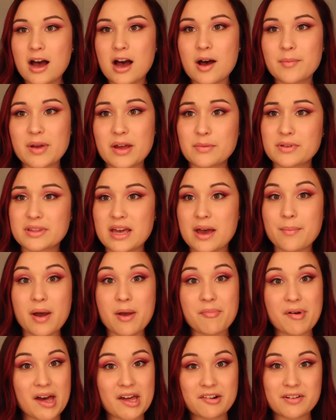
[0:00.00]
And with that,
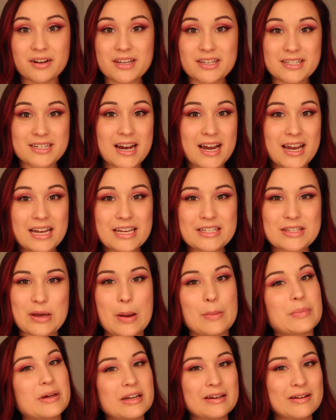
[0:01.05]
my battery is dying, so
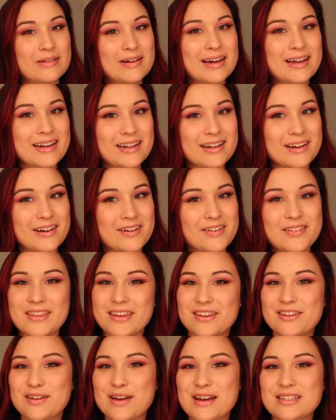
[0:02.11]
I'm going to go ahead and go.
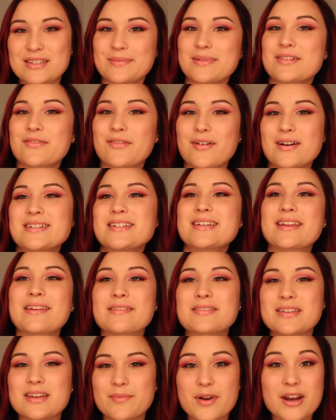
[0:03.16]
Thank you guys so much for watching, and
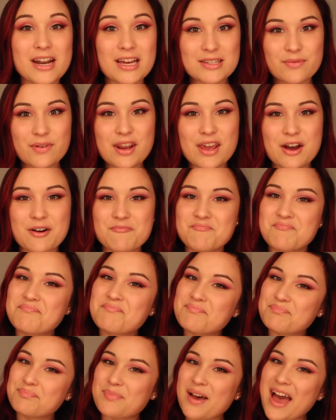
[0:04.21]
I'll see you in my next video.
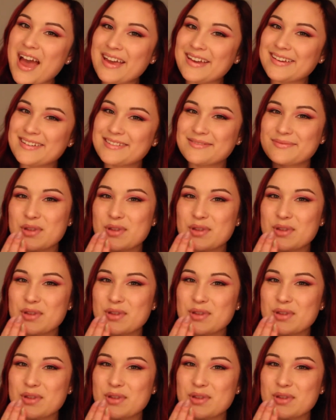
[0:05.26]
Bye!